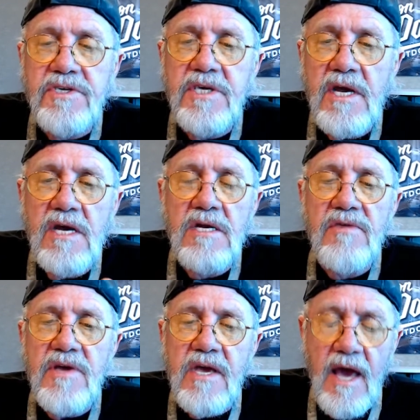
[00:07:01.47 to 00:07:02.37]
the end
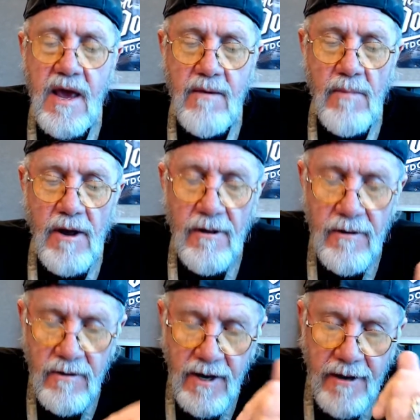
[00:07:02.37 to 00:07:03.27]
of the game?
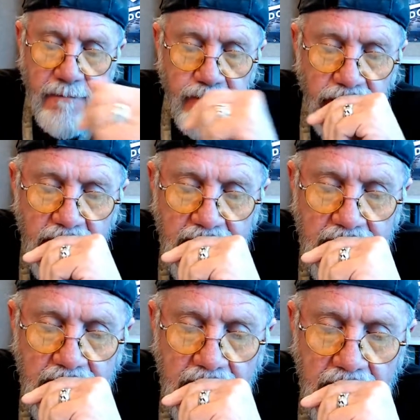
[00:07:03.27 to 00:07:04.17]
Okay.
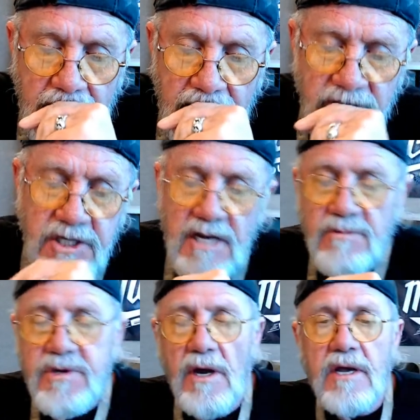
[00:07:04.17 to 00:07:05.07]
It
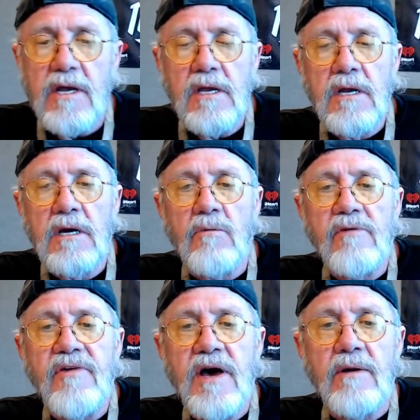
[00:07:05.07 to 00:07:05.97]
seems like, you know,
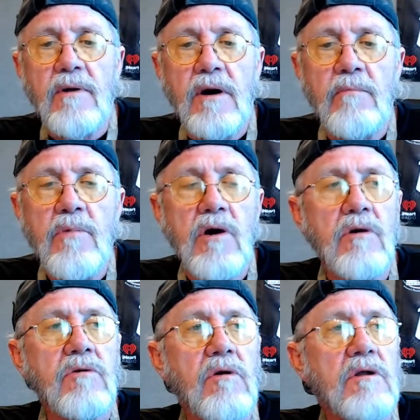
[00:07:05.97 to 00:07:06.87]
we've had a
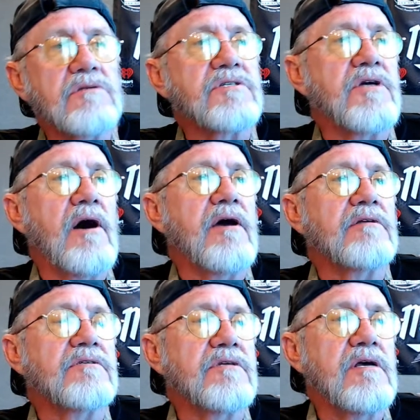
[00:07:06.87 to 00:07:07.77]
miracle in
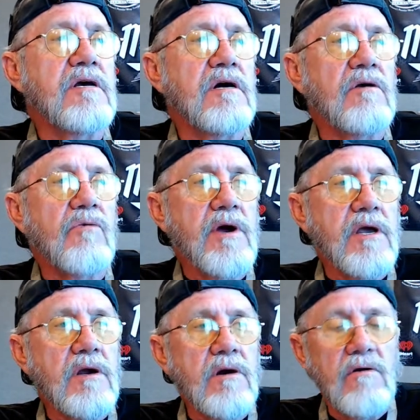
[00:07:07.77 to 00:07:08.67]
science. The
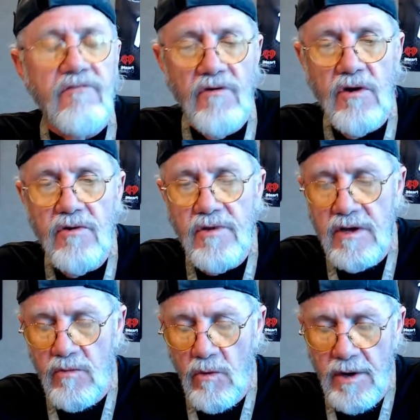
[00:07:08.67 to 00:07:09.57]
regular flu, the
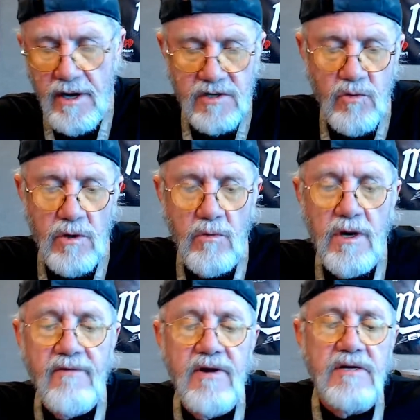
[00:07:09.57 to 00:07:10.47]
N1H1,
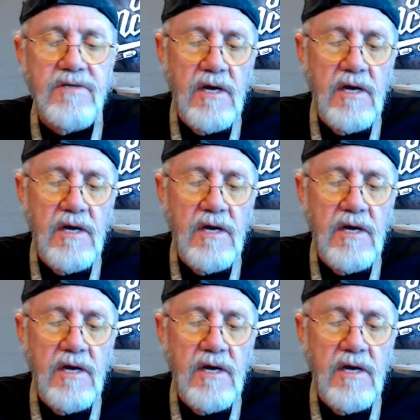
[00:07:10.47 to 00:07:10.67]
whatever it is,